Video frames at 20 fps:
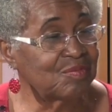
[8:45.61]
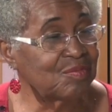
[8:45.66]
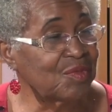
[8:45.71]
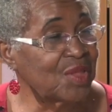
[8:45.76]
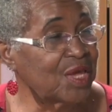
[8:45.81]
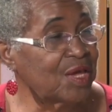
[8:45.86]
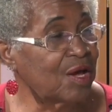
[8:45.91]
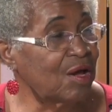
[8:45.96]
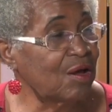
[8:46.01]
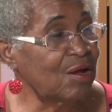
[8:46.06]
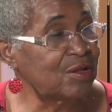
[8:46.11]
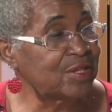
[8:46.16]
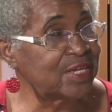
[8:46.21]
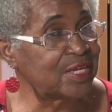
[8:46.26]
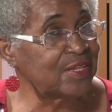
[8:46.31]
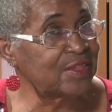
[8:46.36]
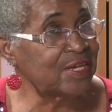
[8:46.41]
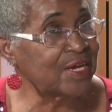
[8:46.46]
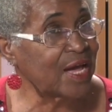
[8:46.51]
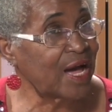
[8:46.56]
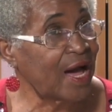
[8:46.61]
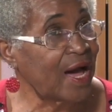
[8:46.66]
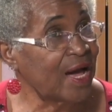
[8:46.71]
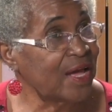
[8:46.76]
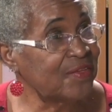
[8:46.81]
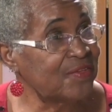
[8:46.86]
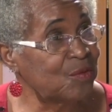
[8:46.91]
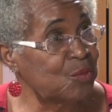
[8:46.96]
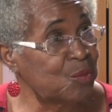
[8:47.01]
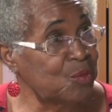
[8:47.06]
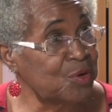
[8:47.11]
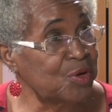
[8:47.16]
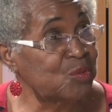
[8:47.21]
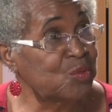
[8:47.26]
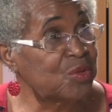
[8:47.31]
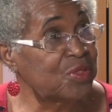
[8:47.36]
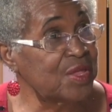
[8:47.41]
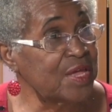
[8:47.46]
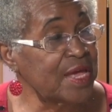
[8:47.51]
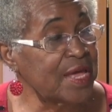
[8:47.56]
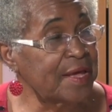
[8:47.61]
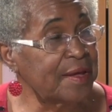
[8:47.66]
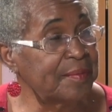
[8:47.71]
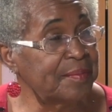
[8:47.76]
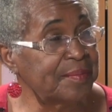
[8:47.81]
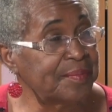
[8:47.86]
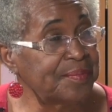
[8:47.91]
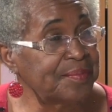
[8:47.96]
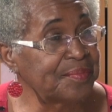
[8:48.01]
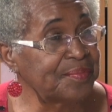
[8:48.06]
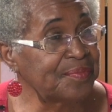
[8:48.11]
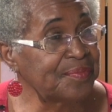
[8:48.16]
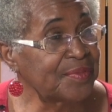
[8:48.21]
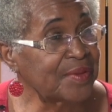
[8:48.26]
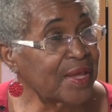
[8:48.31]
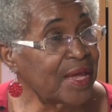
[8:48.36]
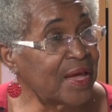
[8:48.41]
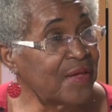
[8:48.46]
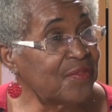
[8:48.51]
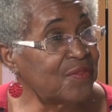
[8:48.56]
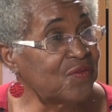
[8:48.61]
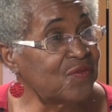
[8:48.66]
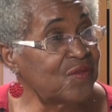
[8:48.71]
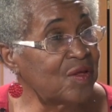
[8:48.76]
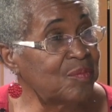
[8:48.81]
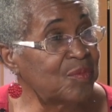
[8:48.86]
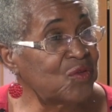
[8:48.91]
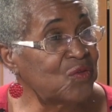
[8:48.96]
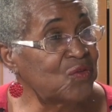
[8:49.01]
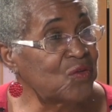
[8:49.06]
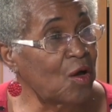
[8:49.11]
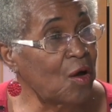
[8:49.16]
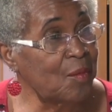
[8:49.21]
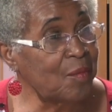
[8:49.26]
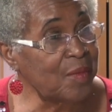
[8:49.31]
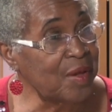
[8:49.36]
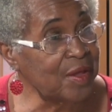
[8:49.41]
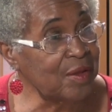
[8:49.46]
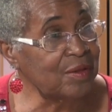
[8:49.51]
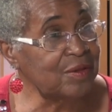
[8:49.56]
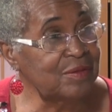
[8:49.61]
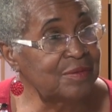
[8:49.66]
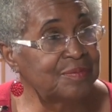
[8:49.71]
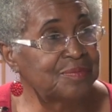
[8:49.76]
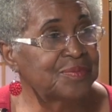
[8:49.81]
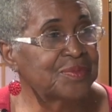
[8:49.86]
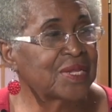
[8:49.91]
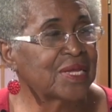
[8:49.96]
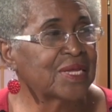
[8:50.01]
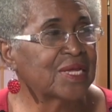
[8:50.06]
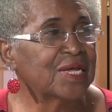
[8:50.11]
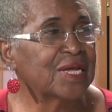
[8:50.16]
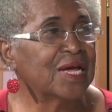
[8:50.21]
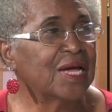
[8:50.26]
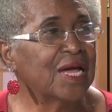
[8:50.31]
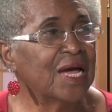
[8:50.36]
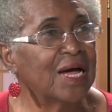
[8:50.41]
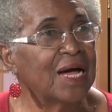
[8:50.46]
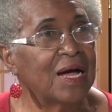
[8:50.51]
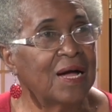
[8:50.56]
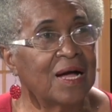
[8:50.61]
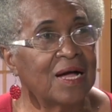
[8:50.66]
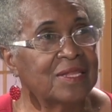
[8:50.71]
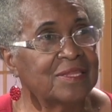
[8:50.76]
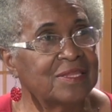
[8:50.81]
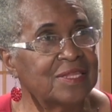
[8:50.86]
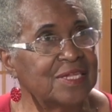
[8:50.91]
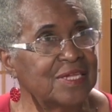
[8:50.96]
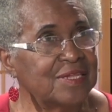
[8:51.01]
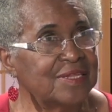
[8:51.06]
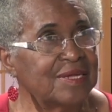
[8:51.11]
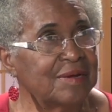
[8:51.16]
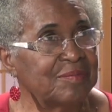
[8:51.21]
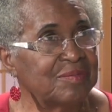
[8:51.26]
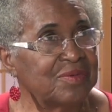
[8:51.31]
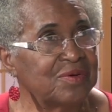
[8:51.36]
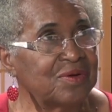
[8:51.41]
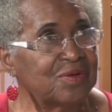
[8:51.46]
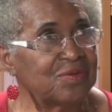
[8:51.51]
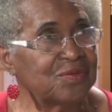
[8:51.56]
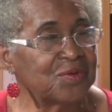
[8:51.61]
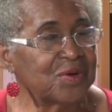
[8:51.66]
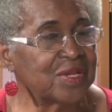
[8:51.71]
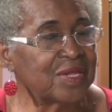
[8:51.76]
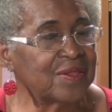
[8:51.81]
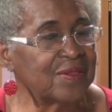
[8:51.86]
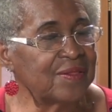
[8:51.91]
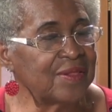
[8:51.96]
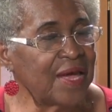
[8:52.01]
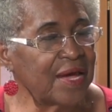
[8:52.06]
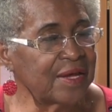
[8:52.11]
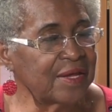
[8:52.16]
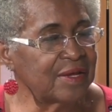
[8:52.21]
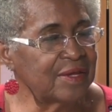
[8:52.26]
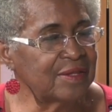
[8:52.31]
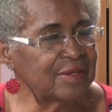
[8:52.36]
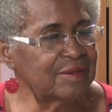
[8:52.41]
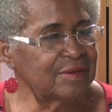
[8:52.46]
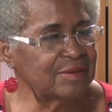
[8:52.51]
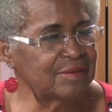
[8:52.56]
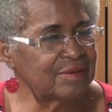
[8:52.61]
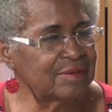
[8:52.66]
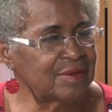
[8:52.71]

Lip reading: He called in the guys that worked with him at the Sumner Sawmill on December 31,